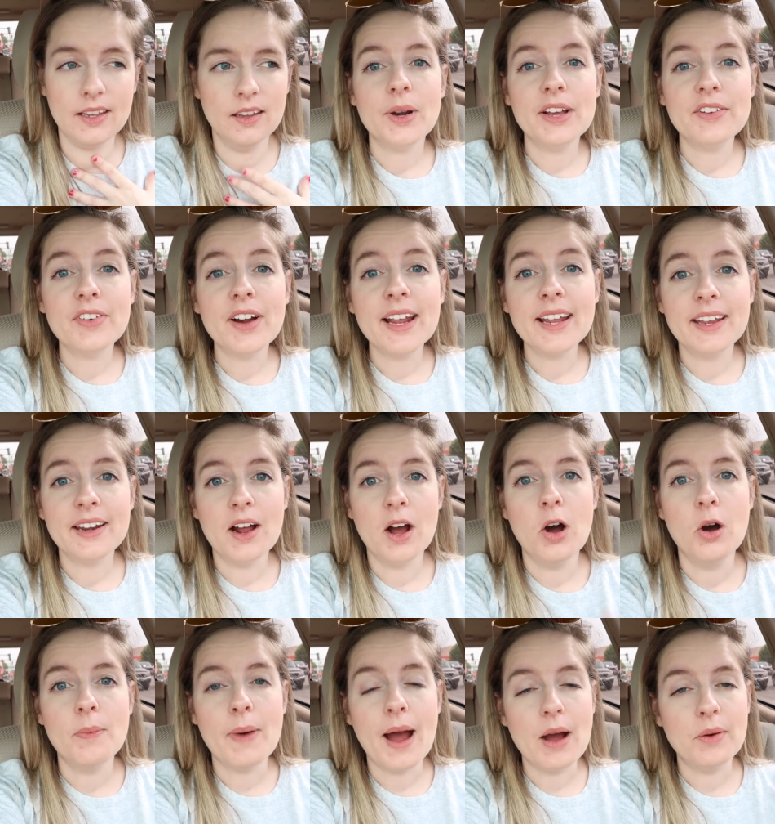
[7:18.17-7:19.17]
Whenever I get
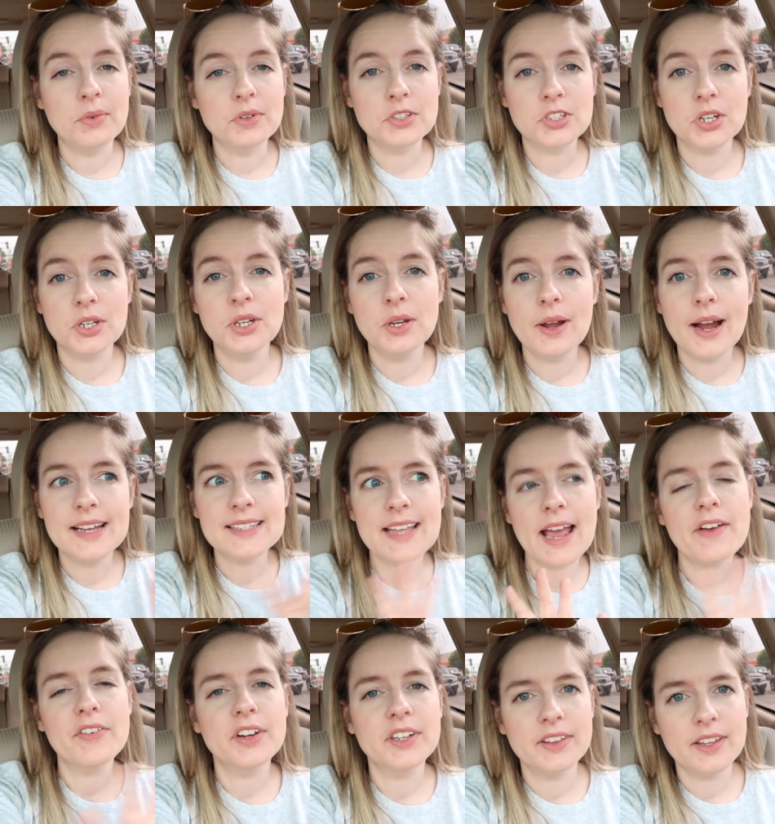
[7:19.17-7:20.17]
home, I will show you guys
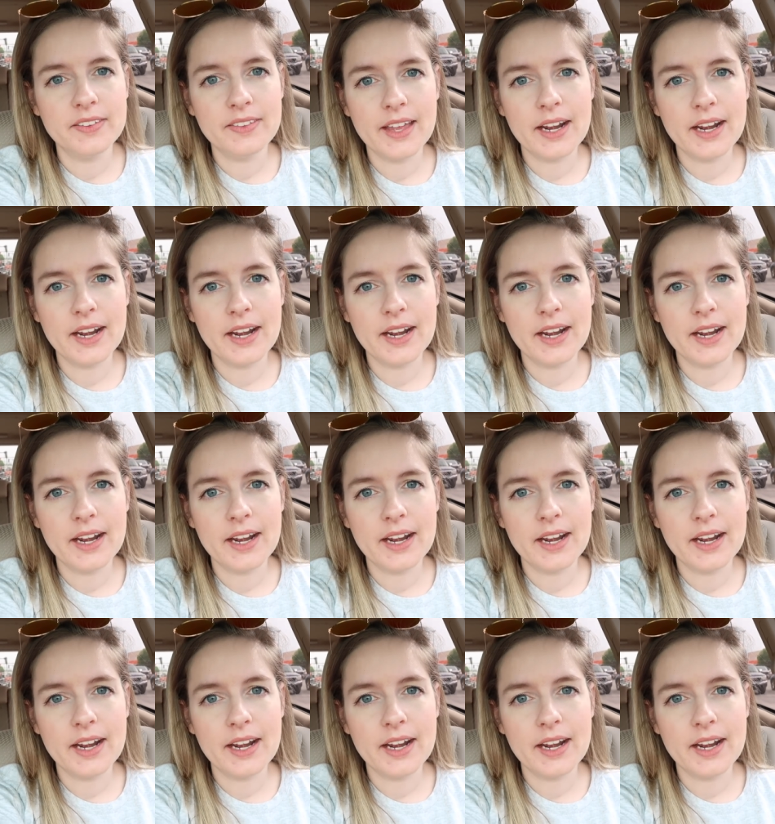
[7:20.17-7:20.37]
everything